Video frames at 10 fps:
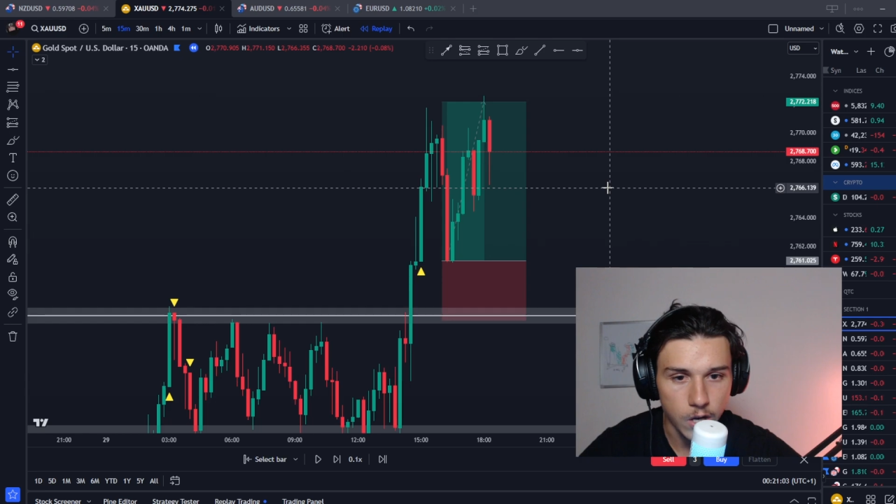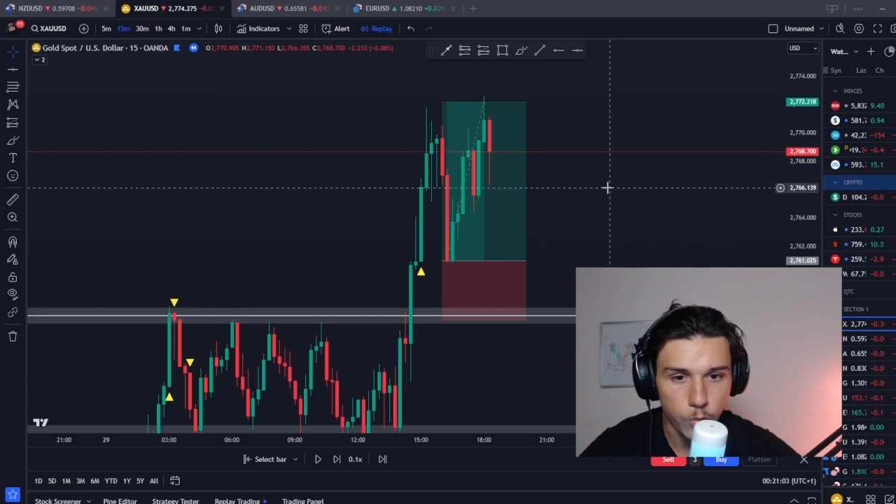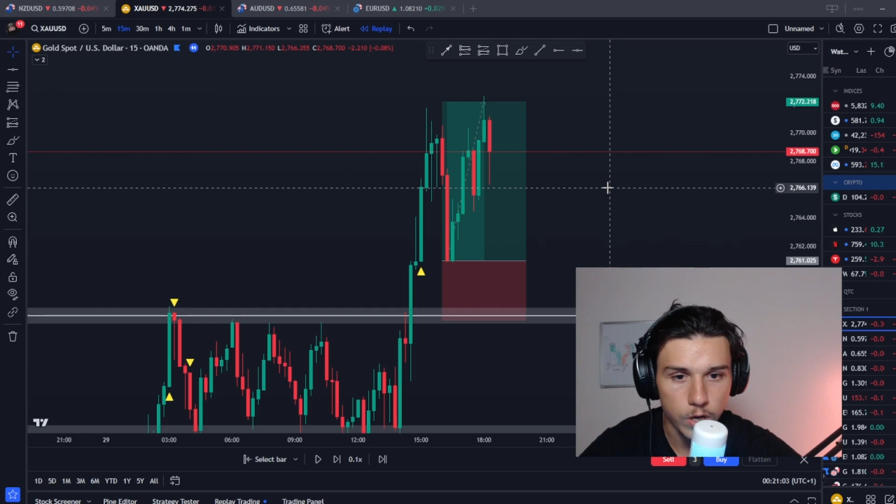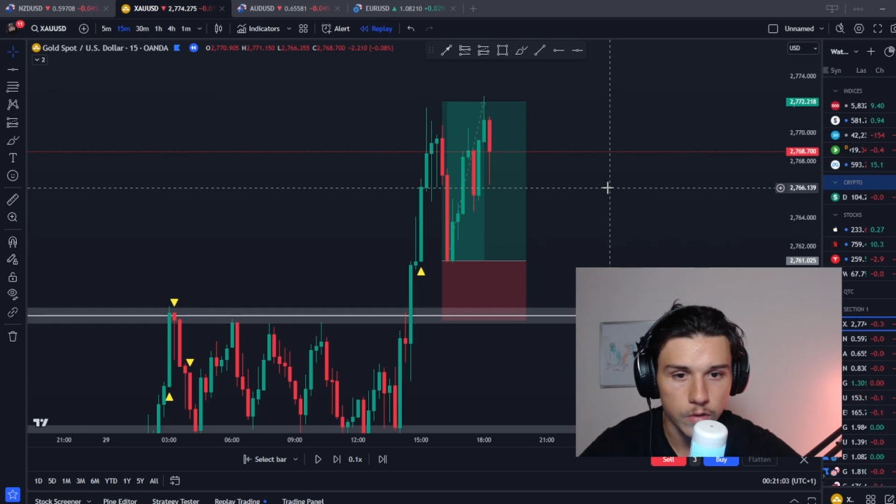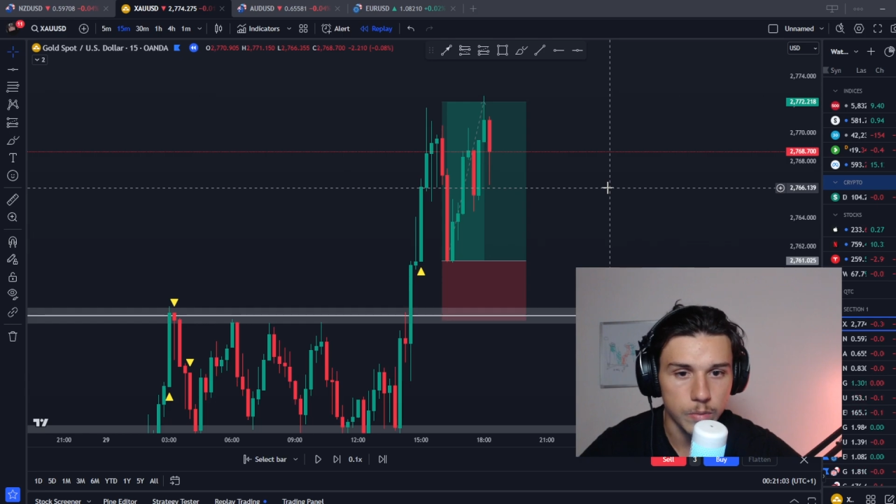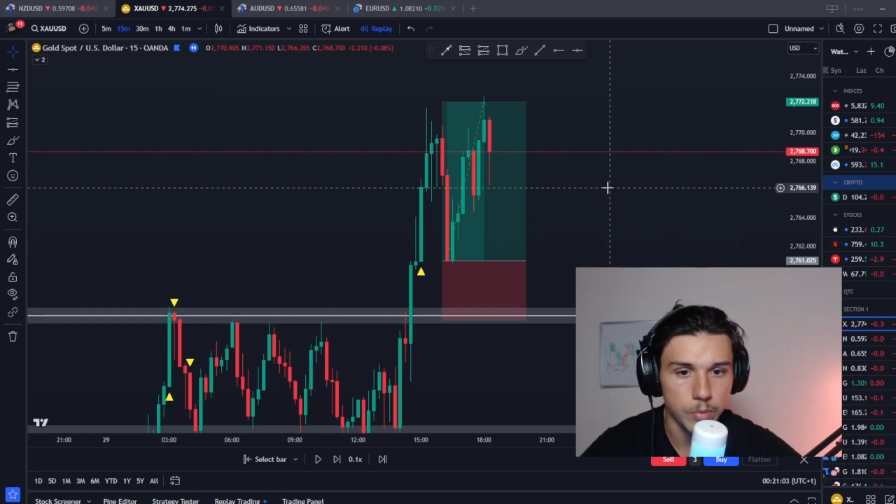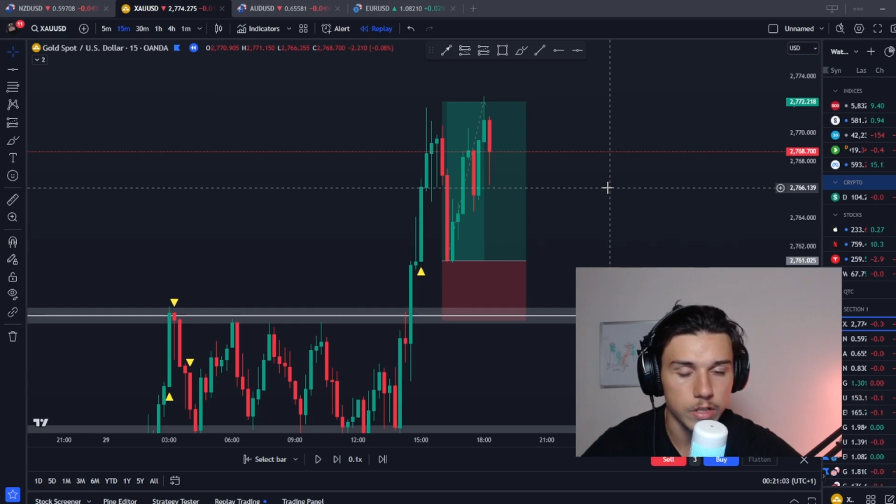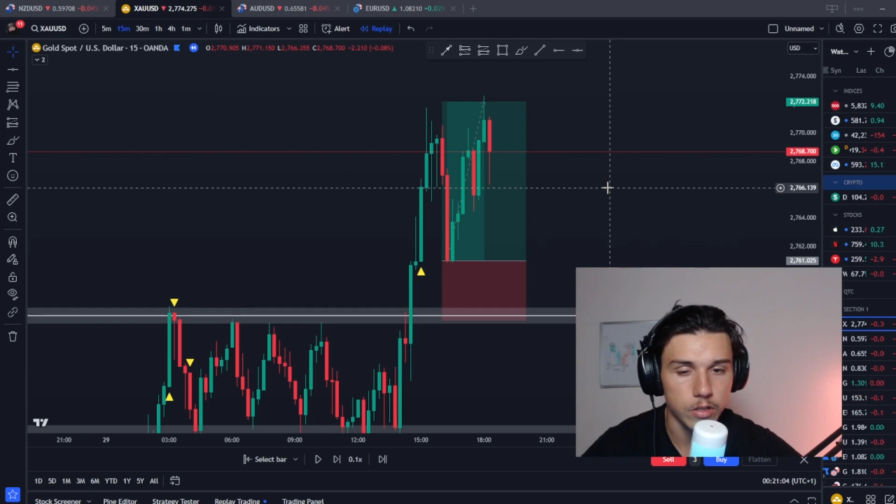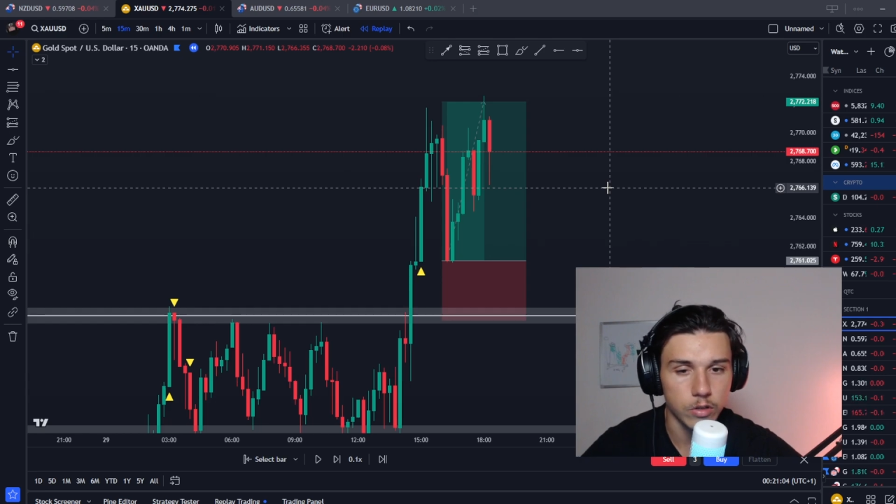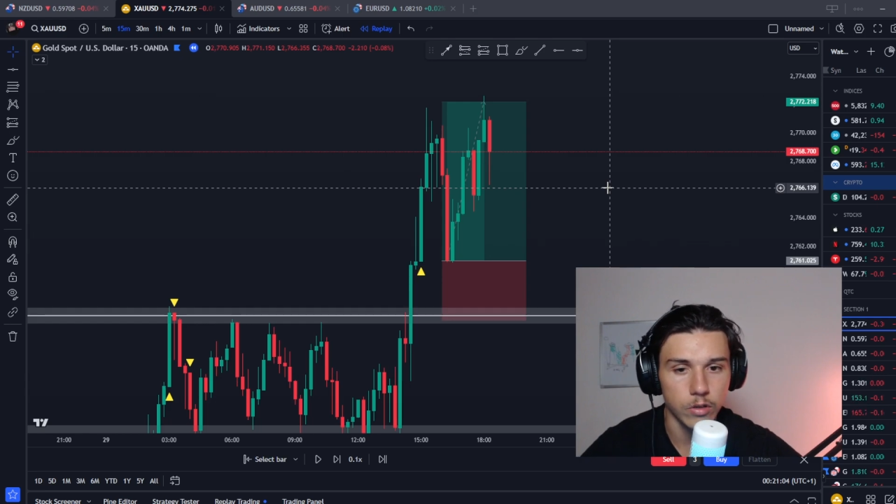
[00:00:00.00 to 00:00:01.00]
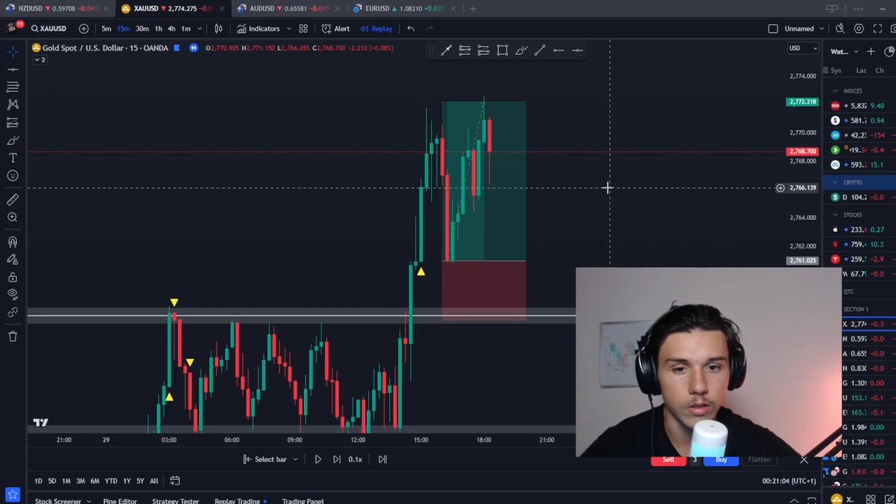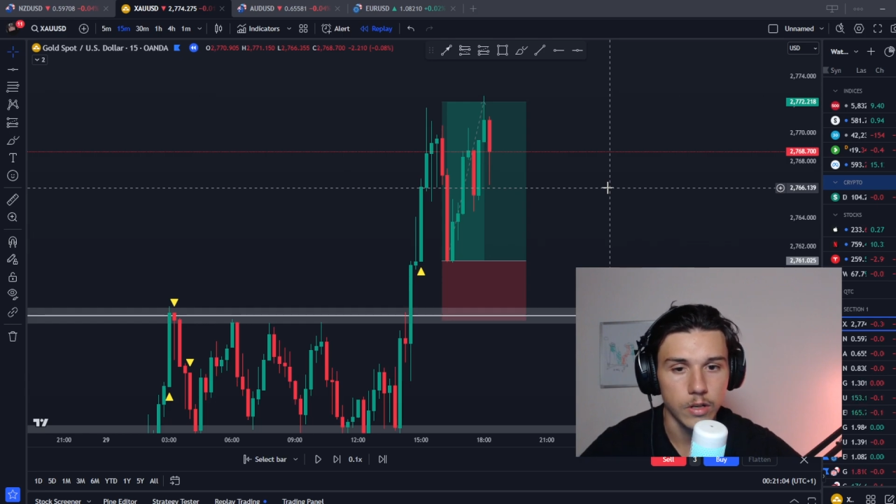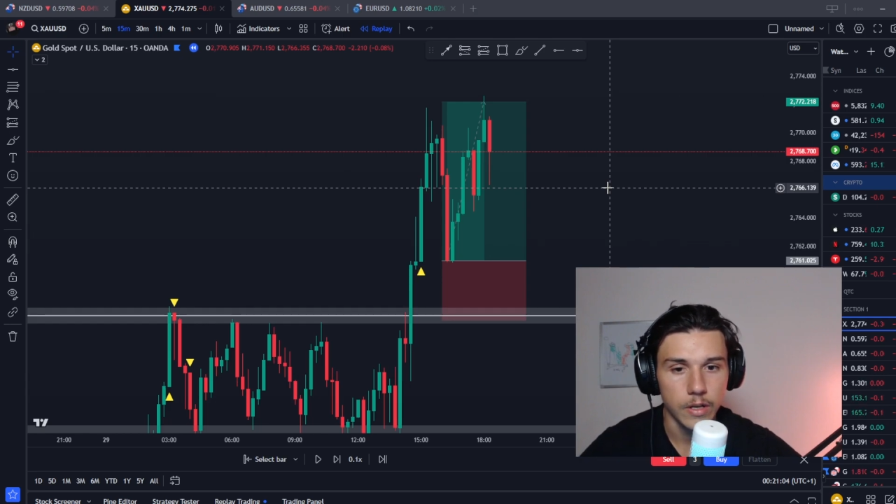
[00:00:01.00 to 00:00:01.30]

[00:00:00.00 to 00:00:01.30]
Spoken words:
aware of the political